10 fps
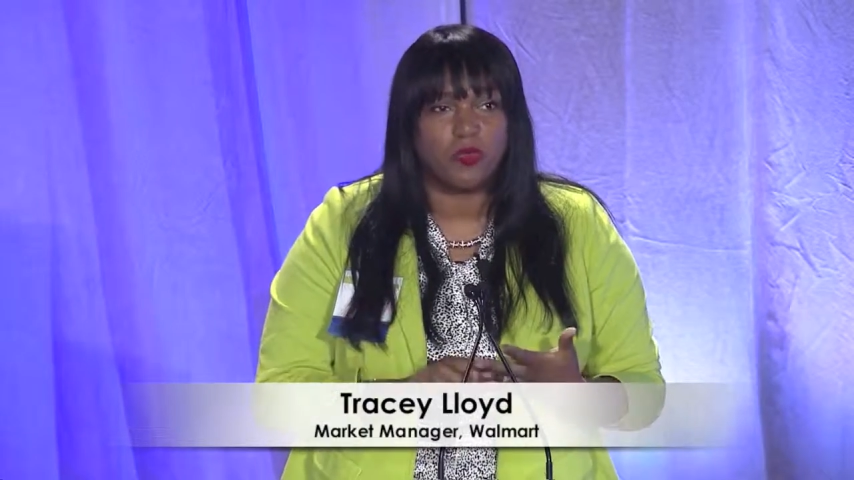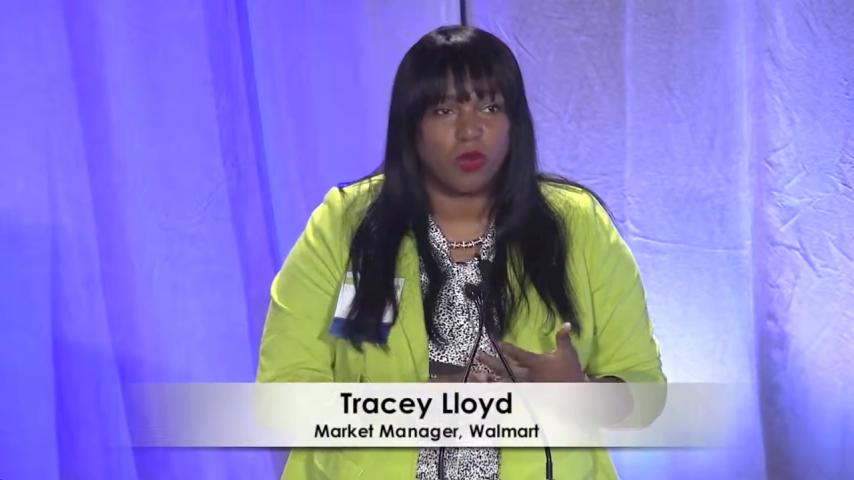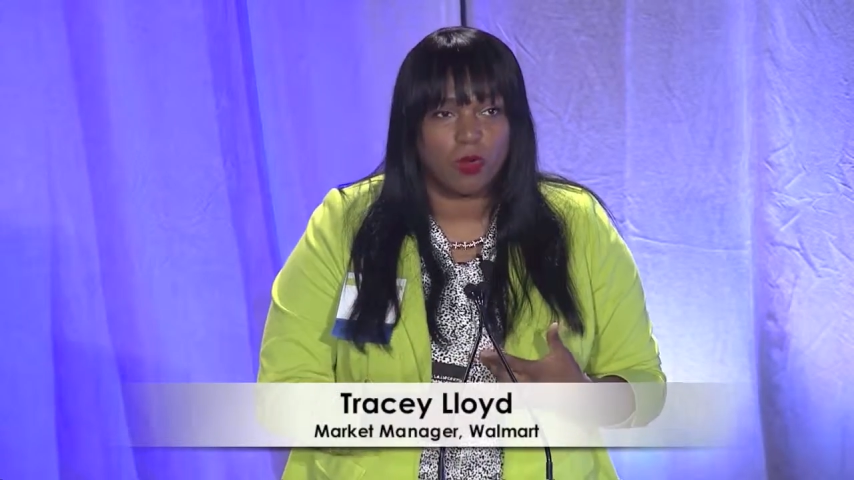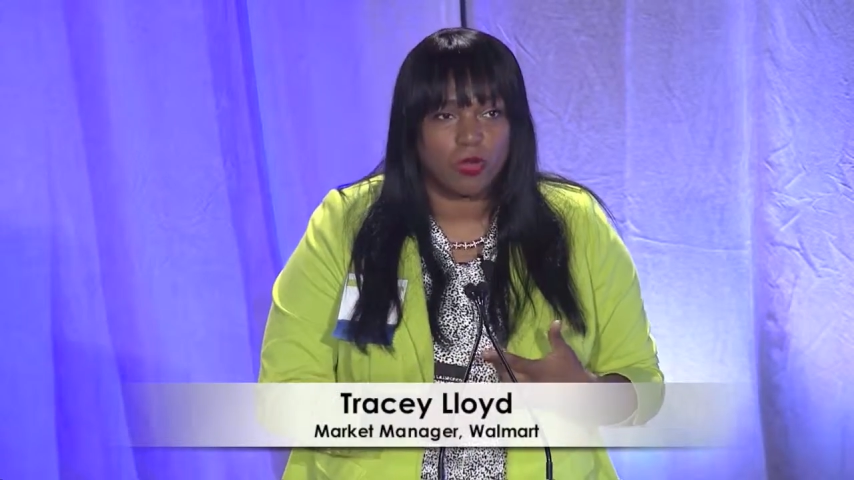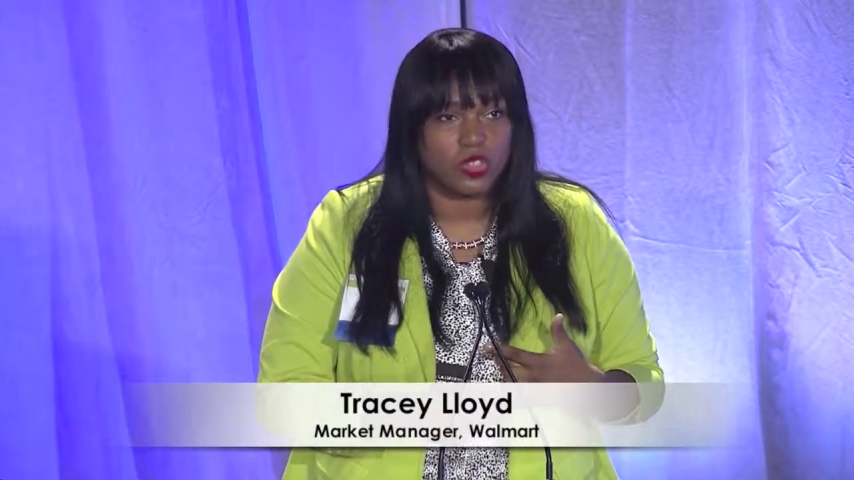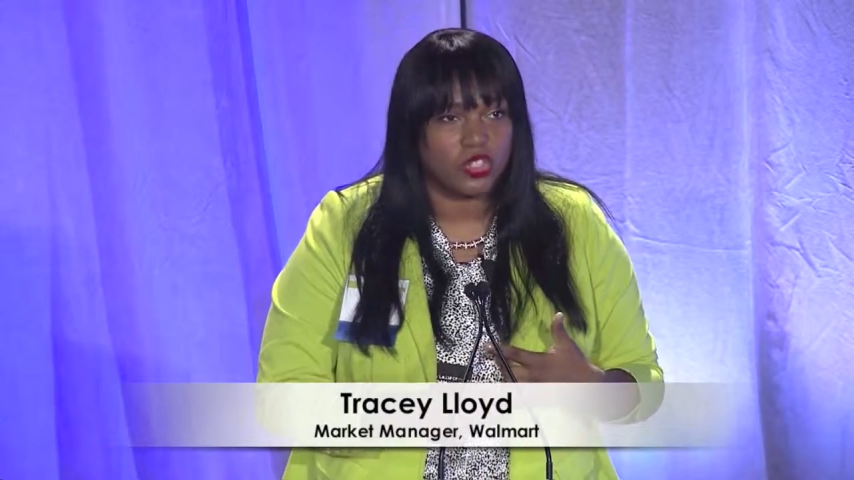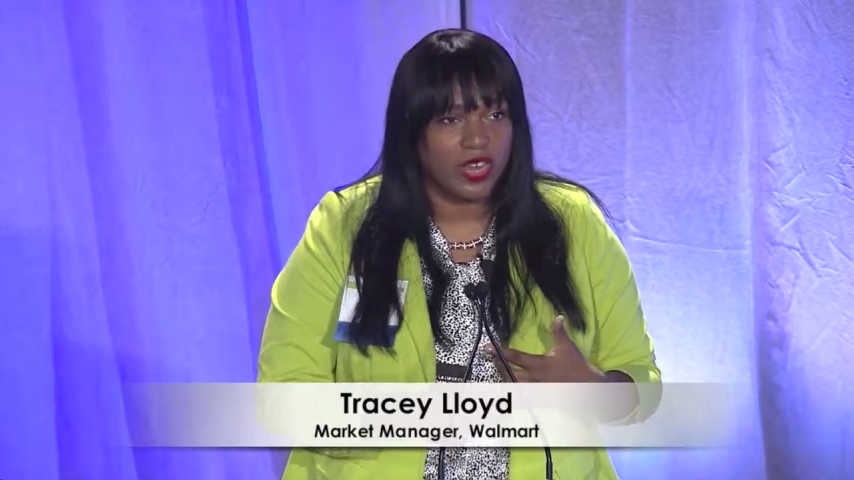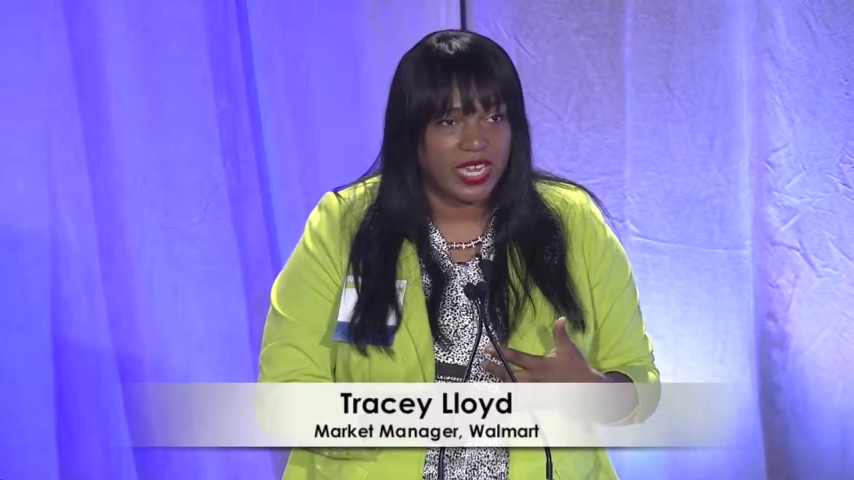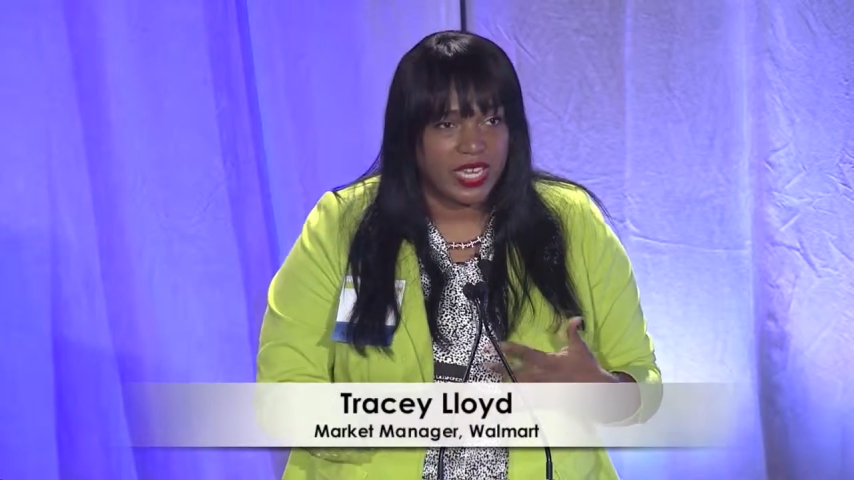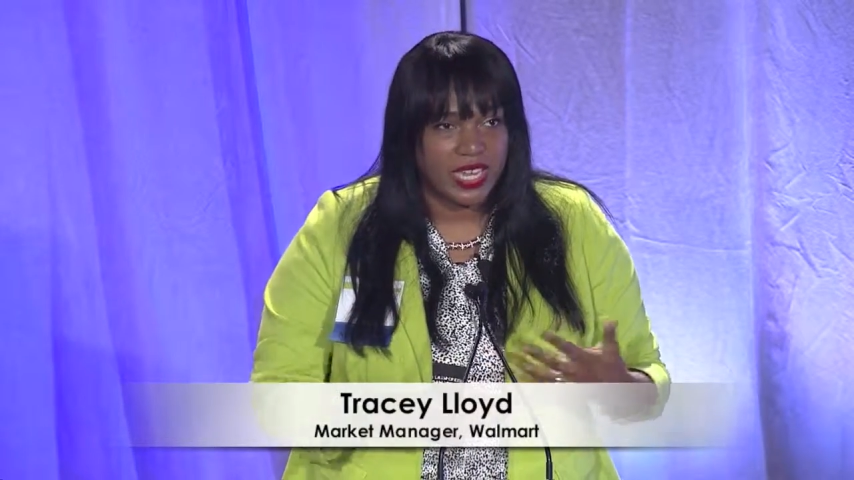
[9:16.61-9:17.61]
formal
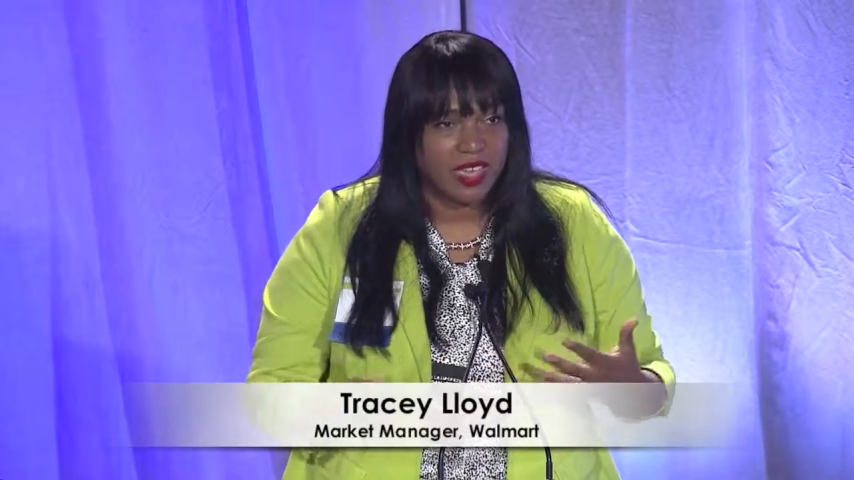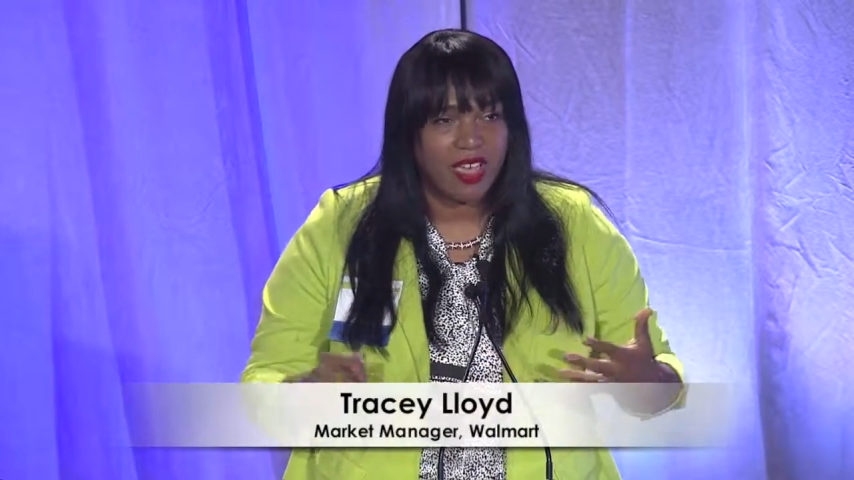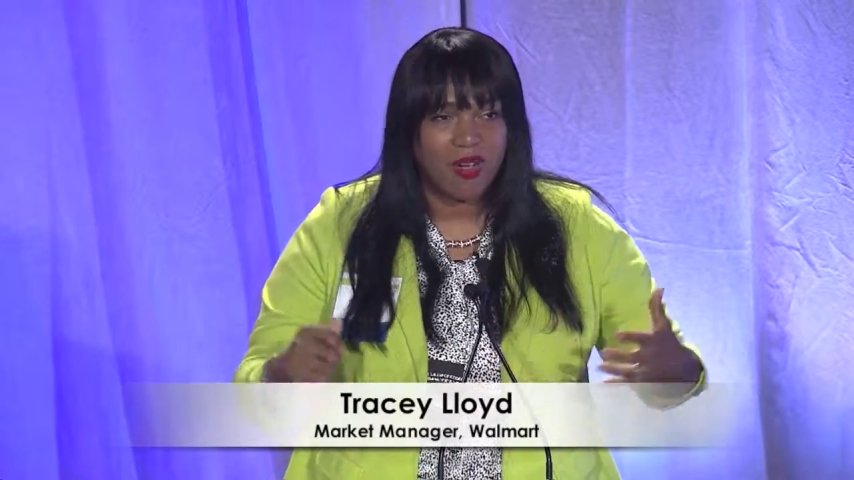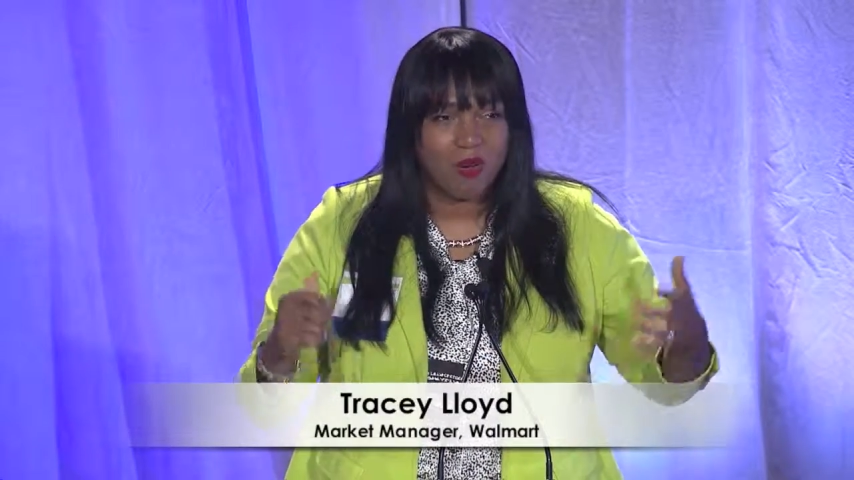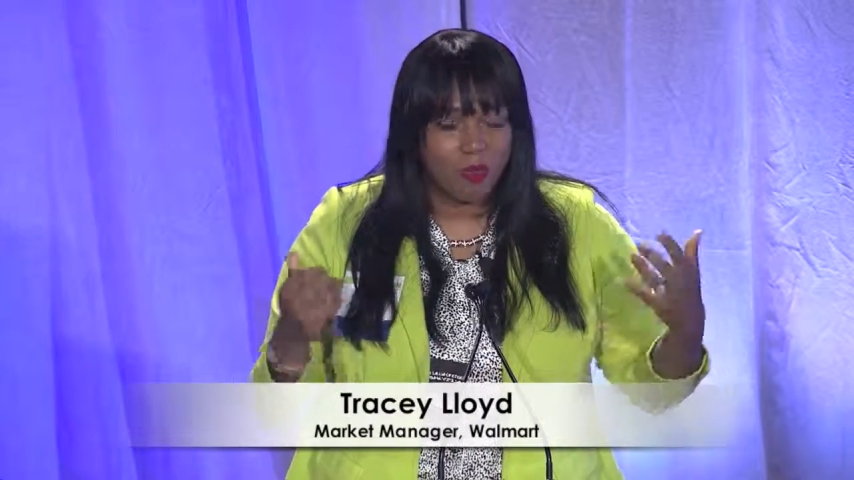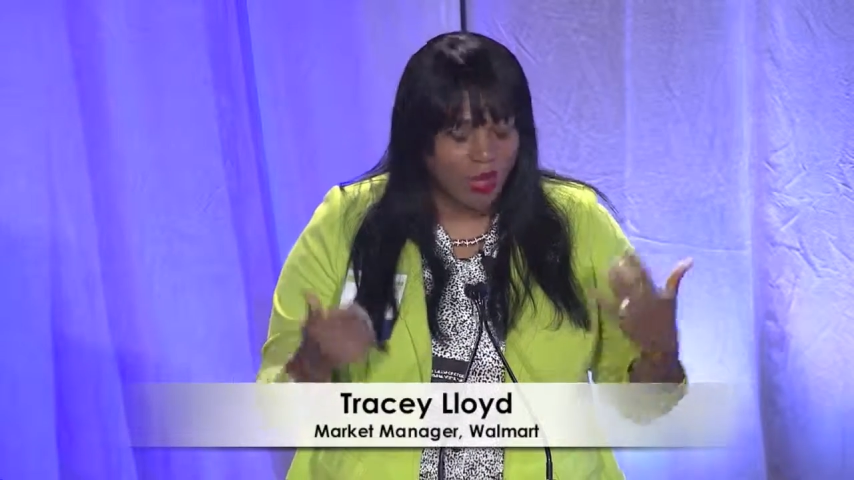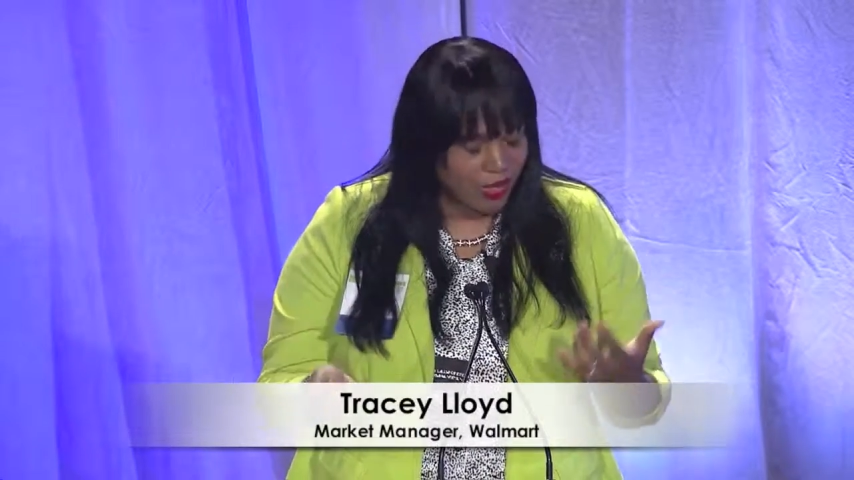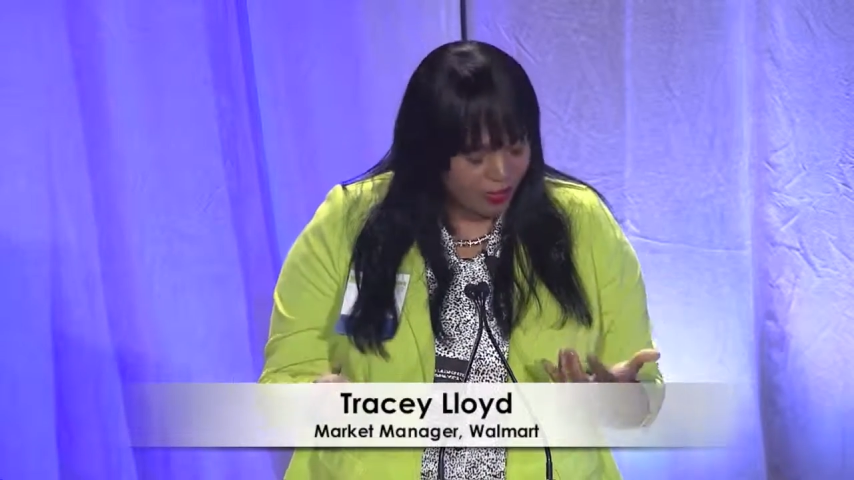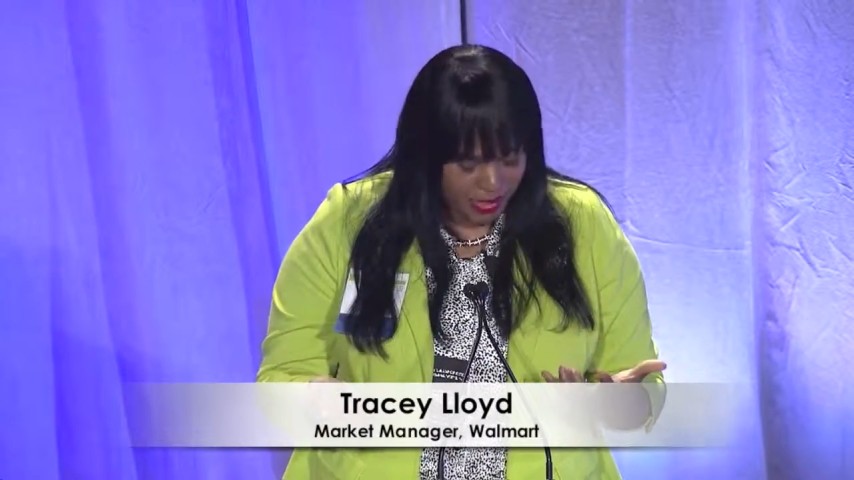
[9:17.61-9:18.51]
training, welcome